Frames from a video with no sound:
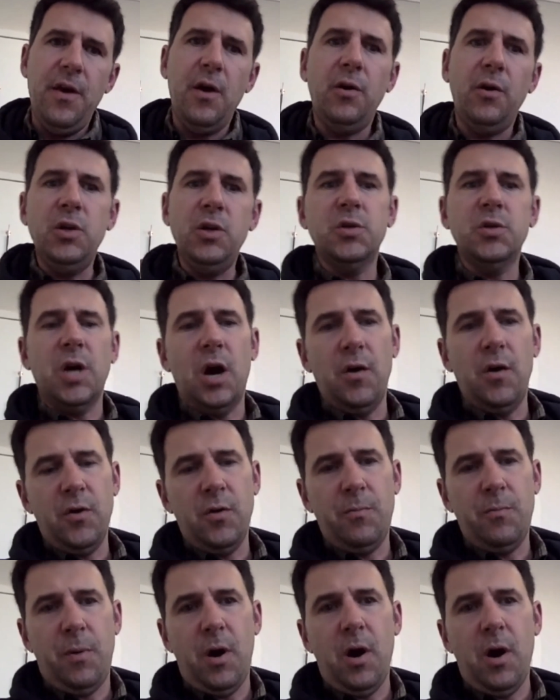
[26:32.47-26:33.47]
they'll use
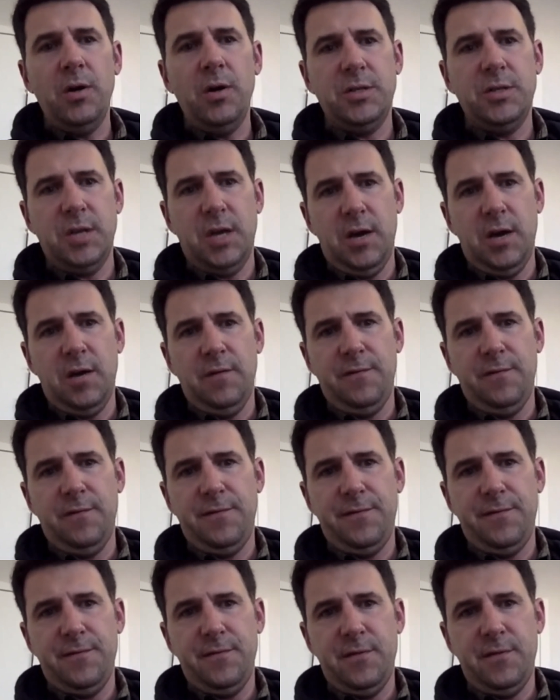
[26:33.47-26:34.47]
other parts of
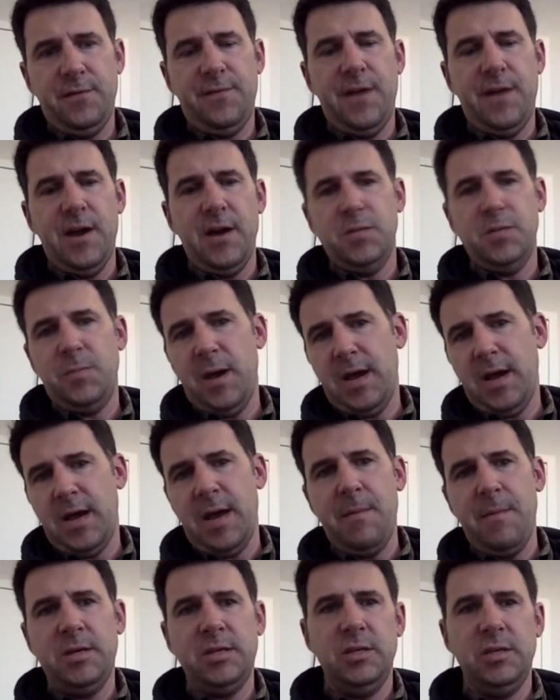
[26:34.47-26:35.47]
the FHIR spec.
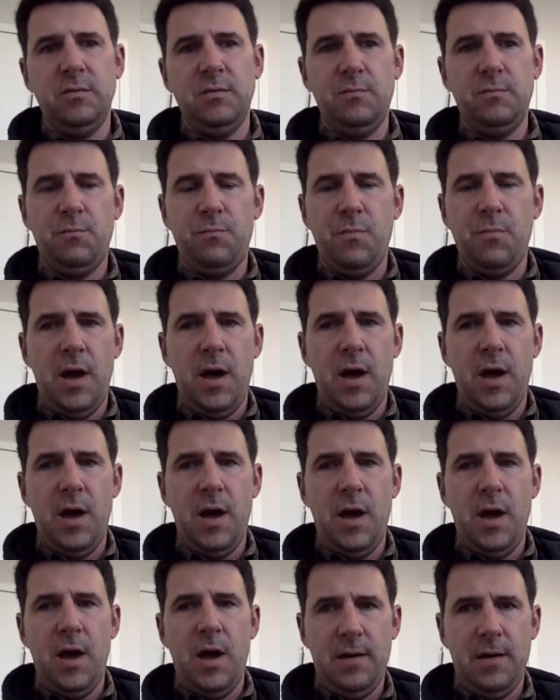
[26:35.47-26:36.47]
I mentioned
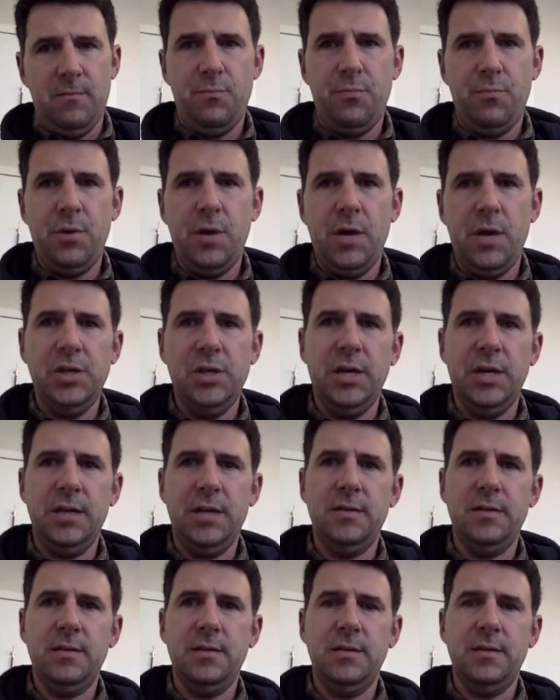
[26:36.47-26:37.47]

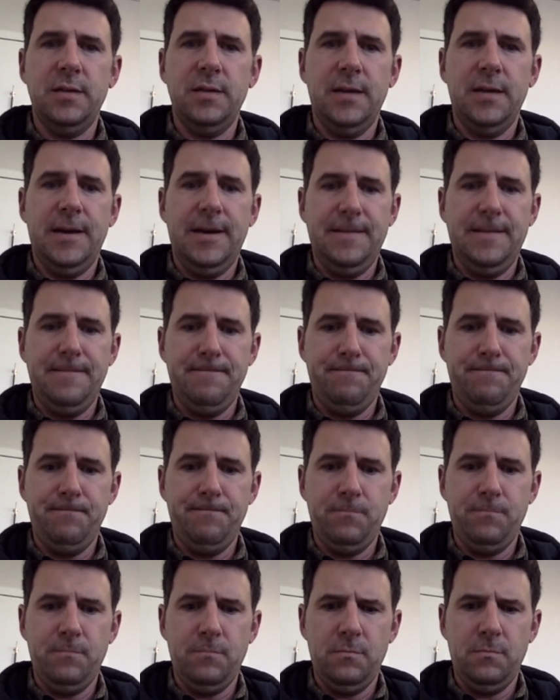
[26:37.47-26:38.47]
Project,
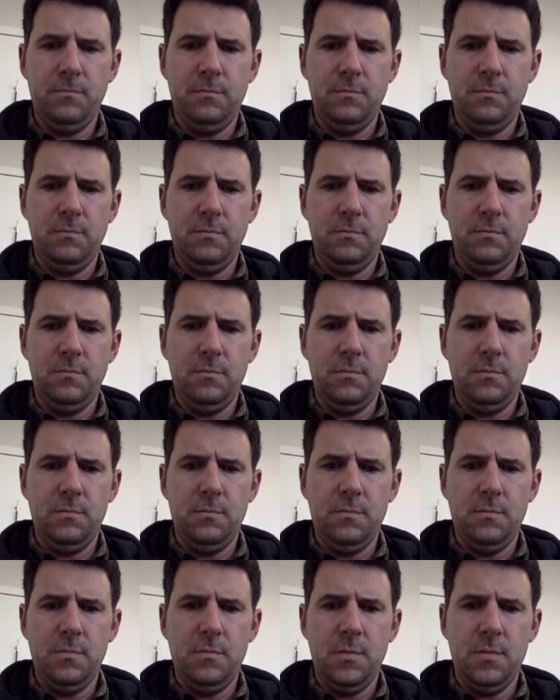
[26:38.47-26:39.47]
I'm
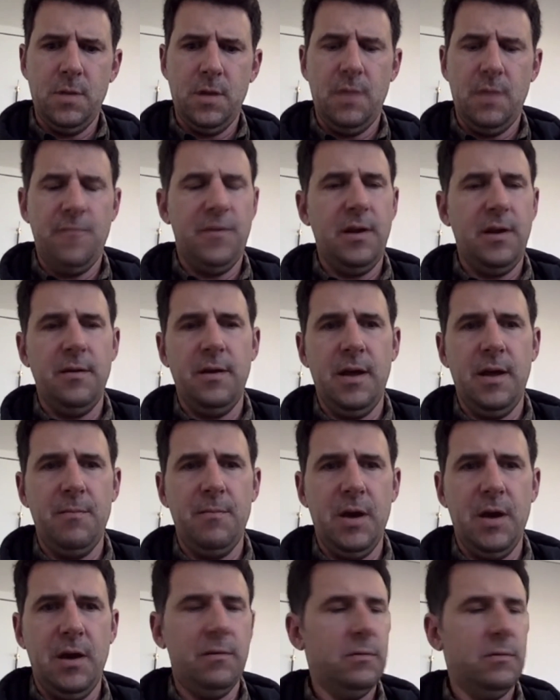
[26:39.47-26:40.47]
forgetting the
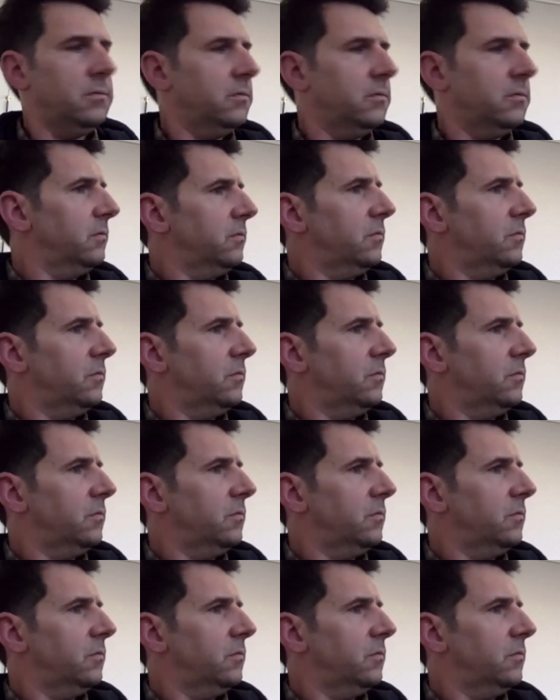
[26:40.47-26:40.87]
name now.